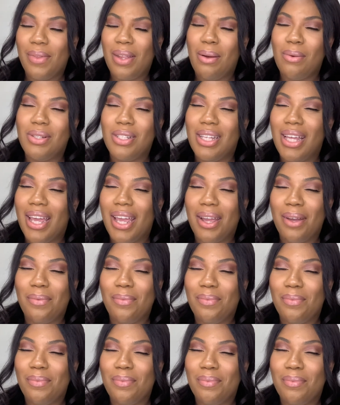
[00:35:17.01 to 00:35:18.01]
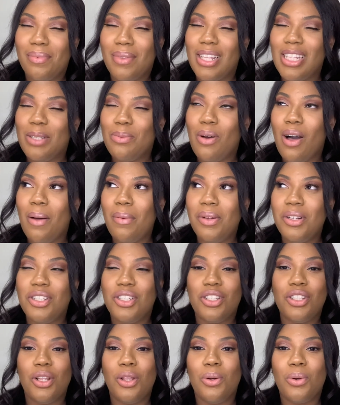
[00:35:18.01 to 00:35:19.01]
And I was like, this is probably
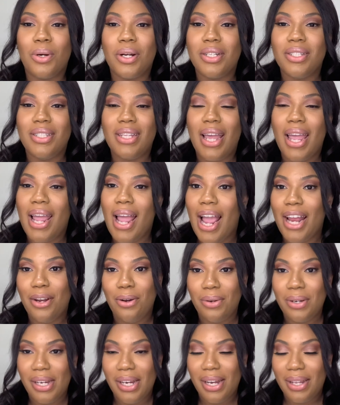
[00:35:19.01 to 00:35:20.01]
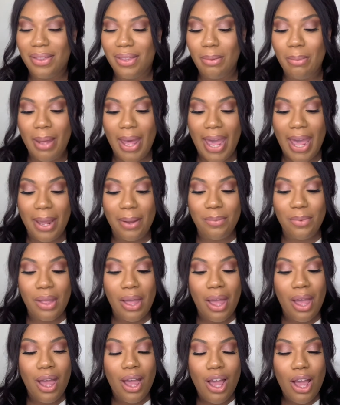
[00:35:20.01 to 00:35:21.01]
just the Lord saying I don't need the bag.
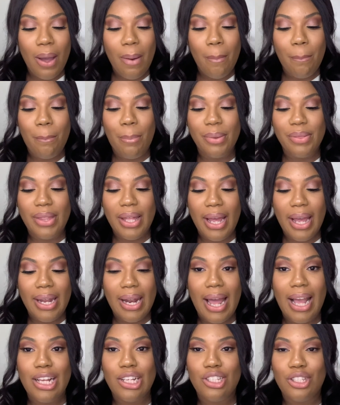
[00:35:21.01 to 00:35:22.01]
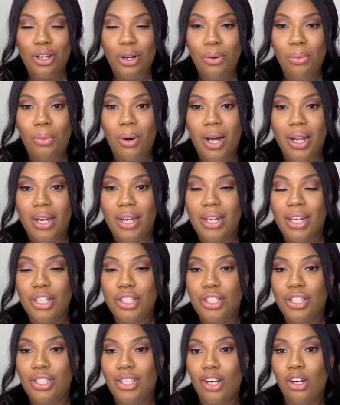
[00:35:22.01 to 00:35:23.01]
But then I still wanted
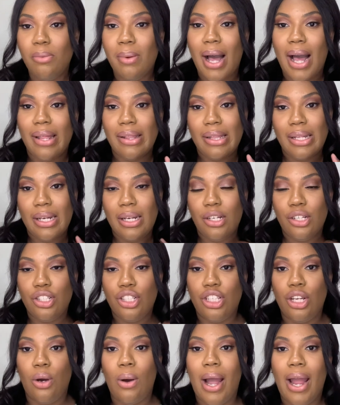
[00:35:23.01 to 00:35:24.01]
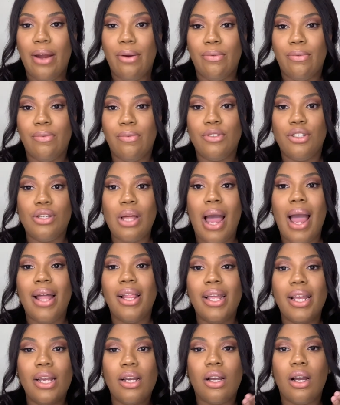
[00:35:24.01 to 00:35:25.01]
it so badly. So I, I
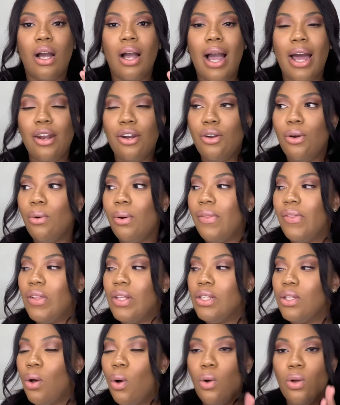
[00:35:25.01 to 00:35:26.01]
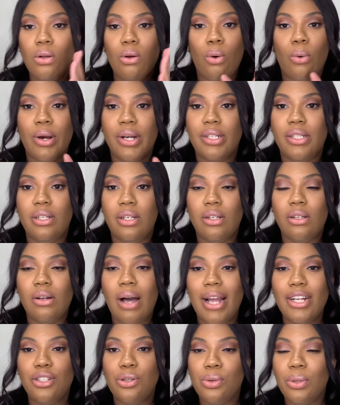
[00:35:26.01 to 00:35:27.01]
like, I don't know, in this whole ordeal,
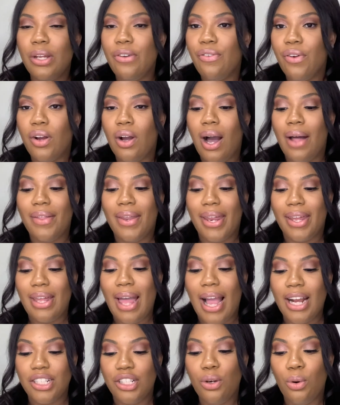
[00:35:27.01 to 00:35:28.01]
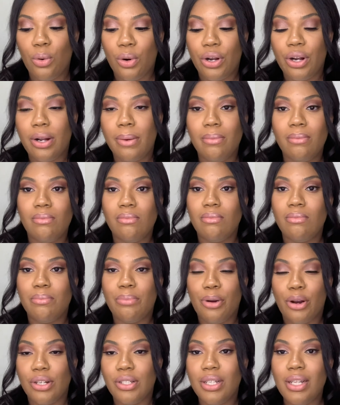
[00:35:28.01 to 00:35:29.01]
I totally forgot that I can actually order
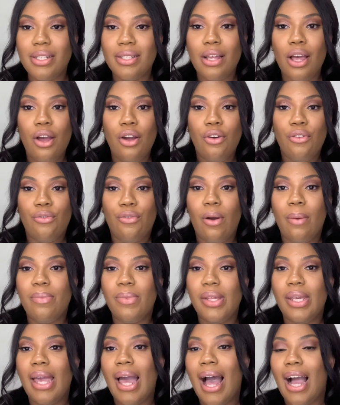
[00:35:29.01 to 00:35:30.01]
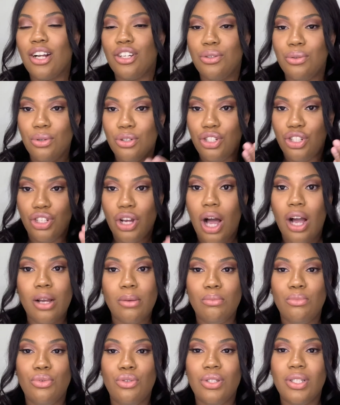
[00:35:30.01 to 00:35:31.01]
purses from the actual
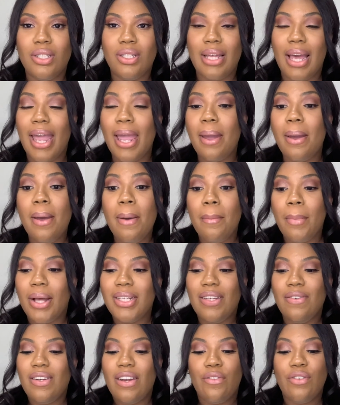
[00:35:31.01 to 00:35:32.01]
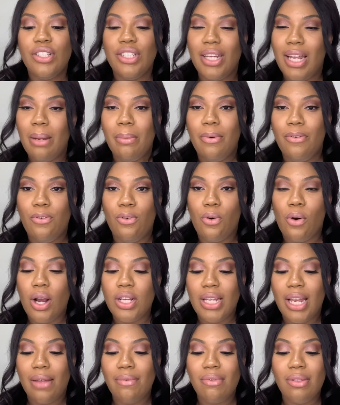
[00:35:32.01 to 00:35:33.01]
Jacquemus site because I've never done it before.
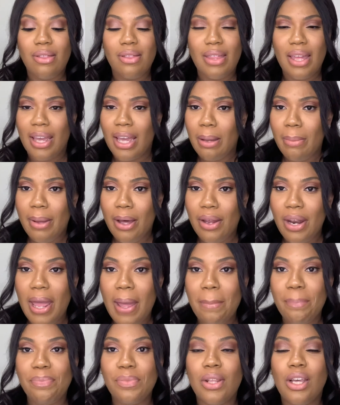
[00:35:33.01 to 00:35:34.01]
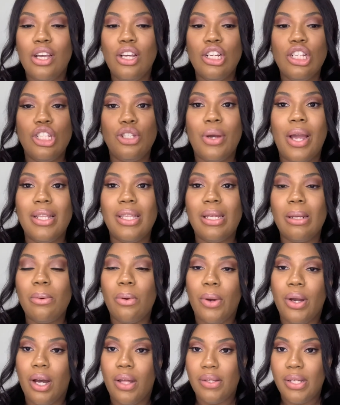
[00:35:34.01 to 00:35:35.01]
So I didn't even think about it. So I ended up
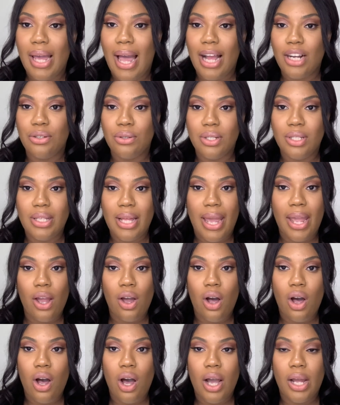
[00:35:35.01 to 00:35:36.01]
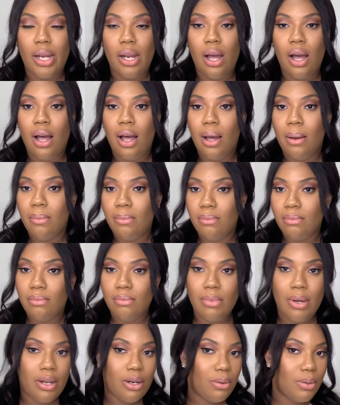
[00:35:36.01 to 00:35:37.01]
going on the actual site on, um,
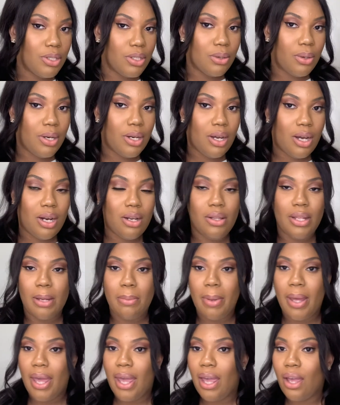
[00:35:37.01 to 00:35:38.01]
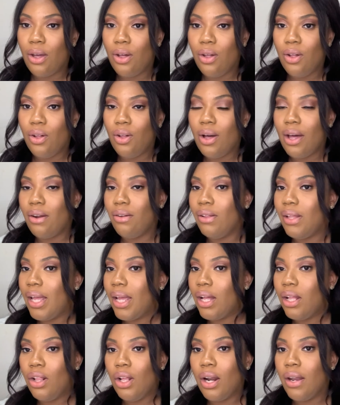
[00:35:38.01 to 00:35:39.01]
I don't know what's going on. I don't like my angle. I don't
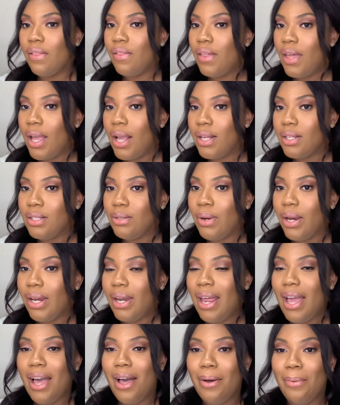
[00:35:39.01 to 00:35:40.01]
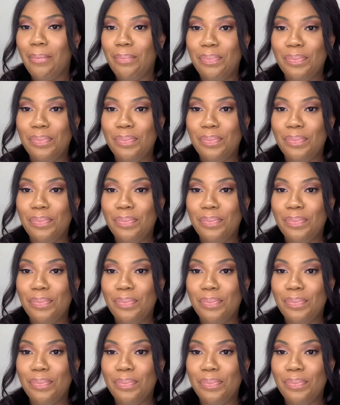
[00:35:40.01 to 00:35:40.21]
like a lot of things right now.